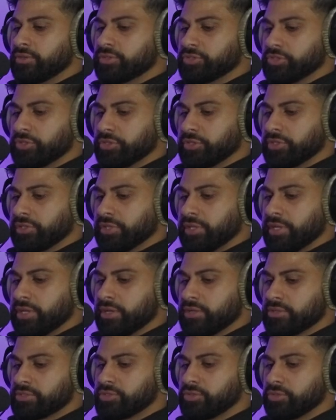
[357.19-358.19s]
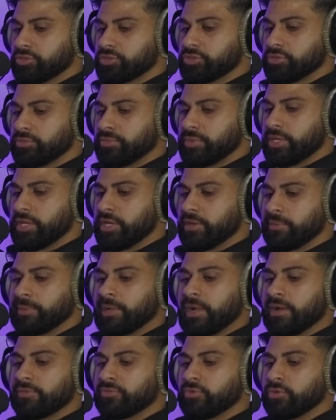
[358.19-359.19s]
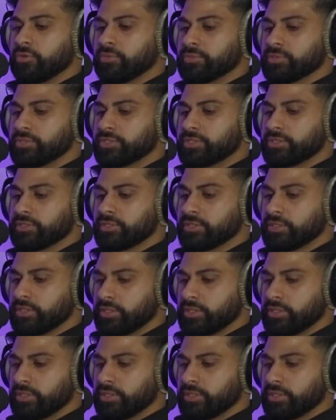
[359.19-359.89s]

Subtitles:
circulating on social media platforms.